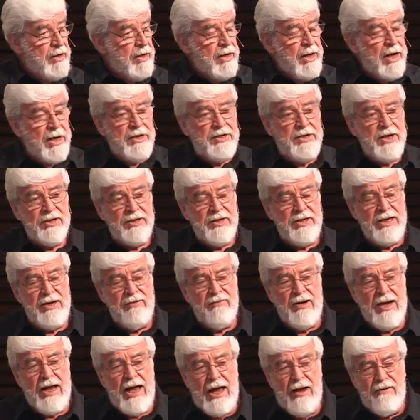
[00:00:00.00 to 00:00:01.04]
It doesn't even
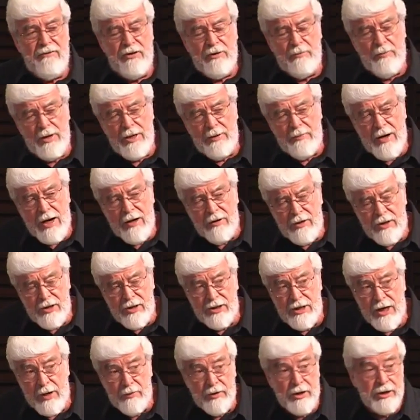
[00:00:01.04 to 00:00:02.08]
have to be about this
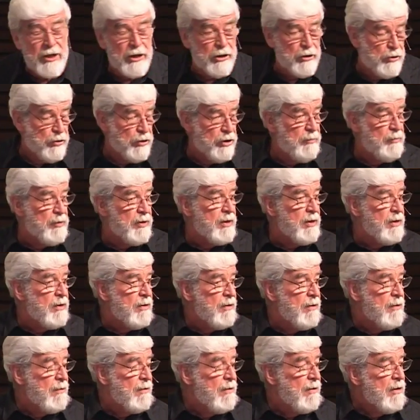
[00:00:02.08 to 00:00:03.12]
subject. It could be.
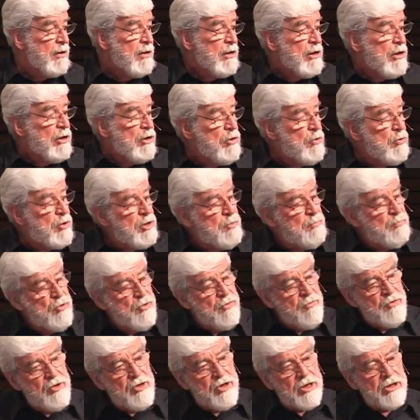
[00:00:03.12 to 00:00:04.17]
You could
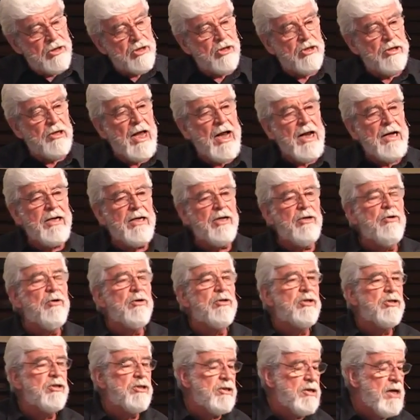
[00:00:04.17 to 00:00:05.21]
move just slightly to a
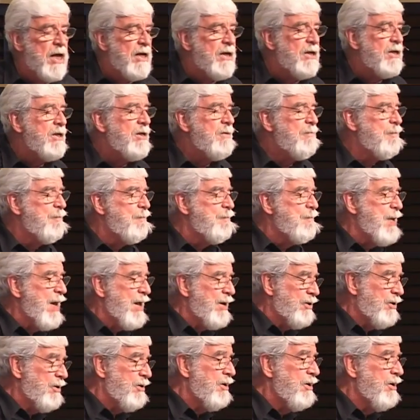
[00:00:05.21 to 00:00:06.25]
slightly
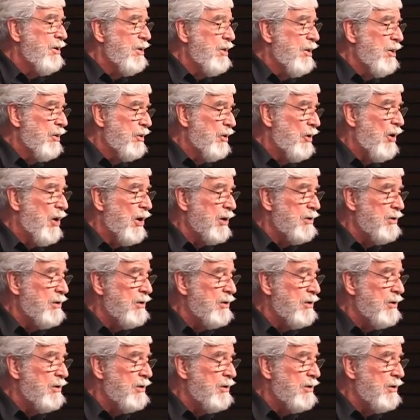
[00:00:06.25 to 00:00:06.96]
better thought.